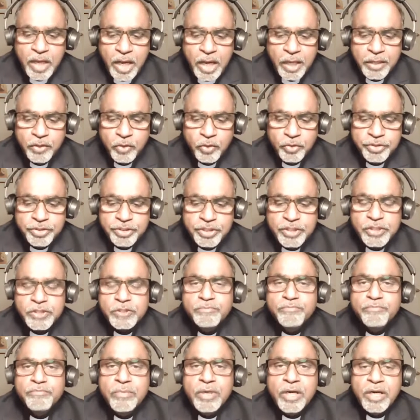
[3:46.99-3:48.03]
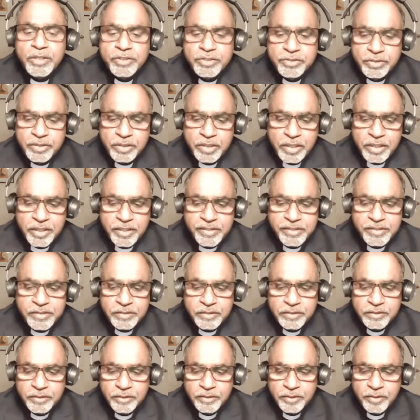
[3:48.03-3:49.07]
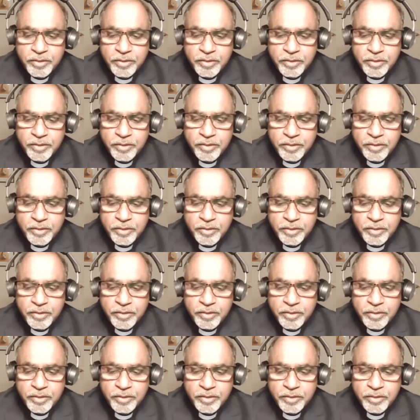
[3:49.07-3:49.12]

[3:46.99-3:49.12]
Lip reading: are not just marginalized,